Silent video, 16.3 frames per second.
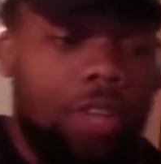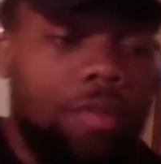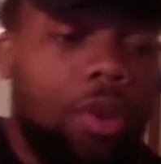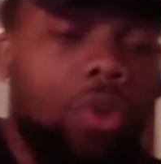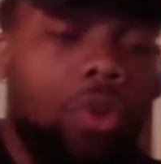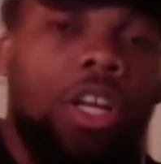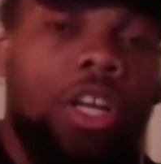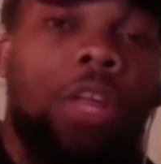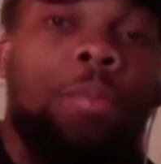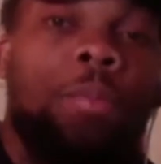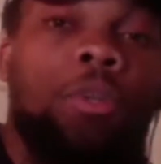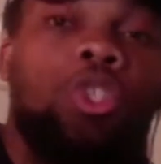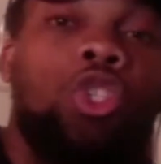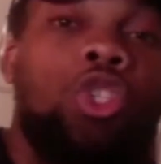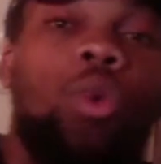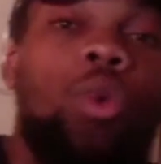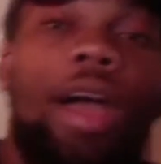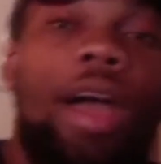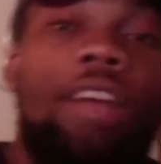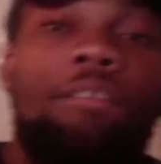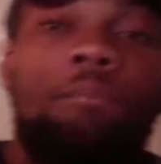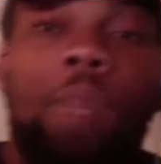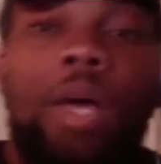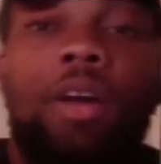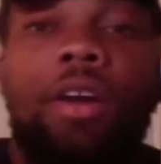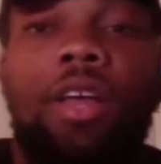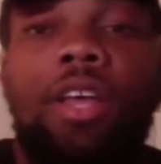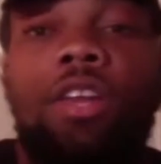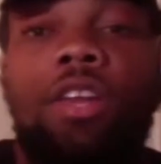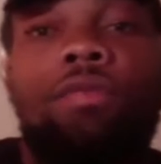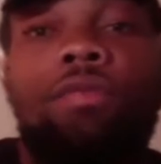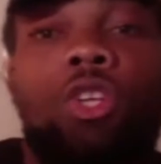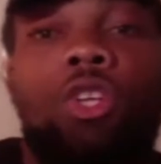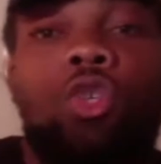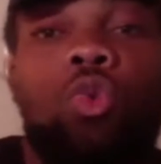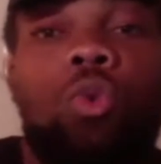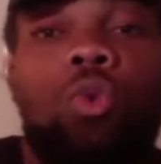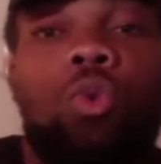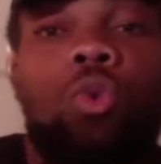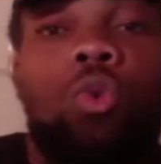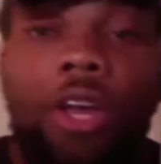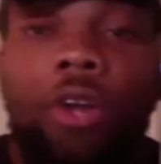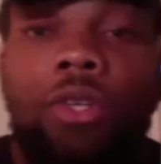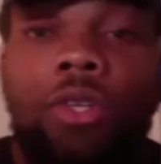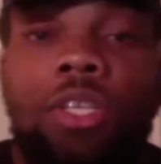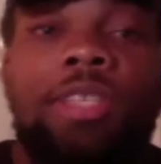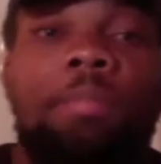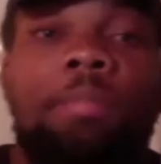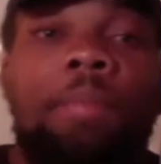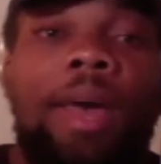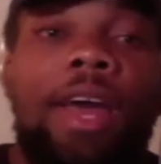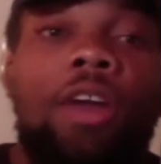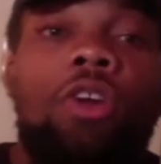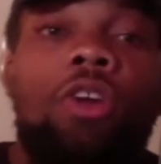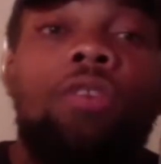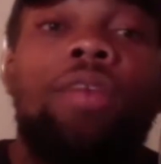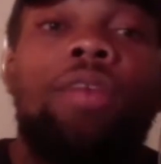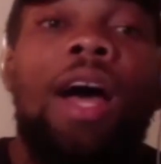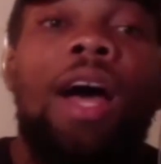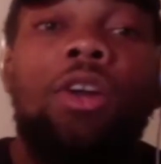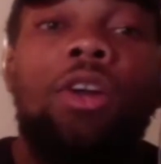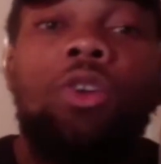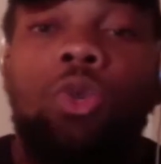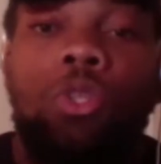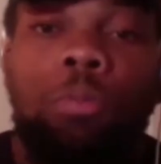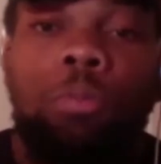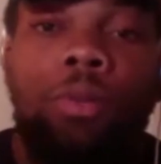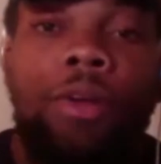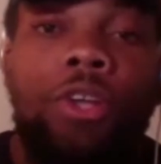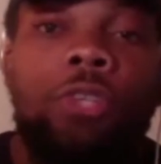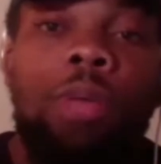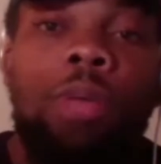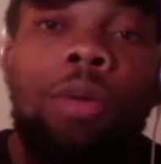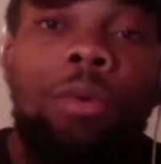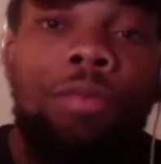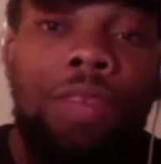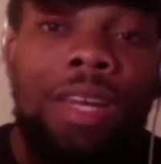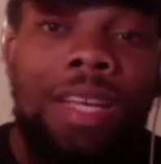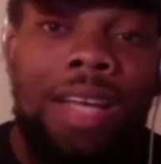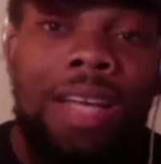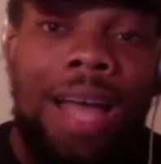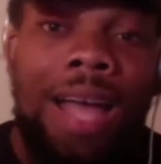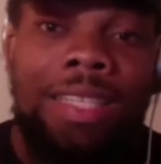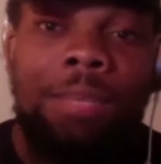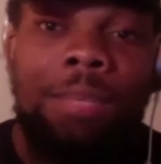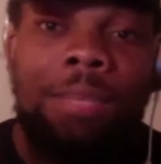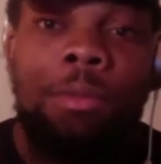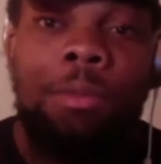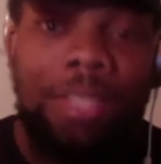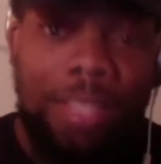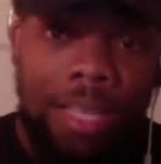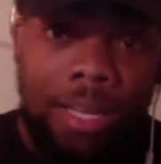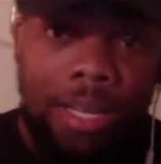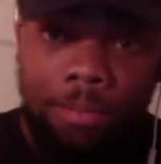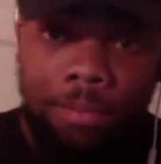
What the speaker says: Clippers do have better individual players, it's a matter of how do those players play within the concept of a team?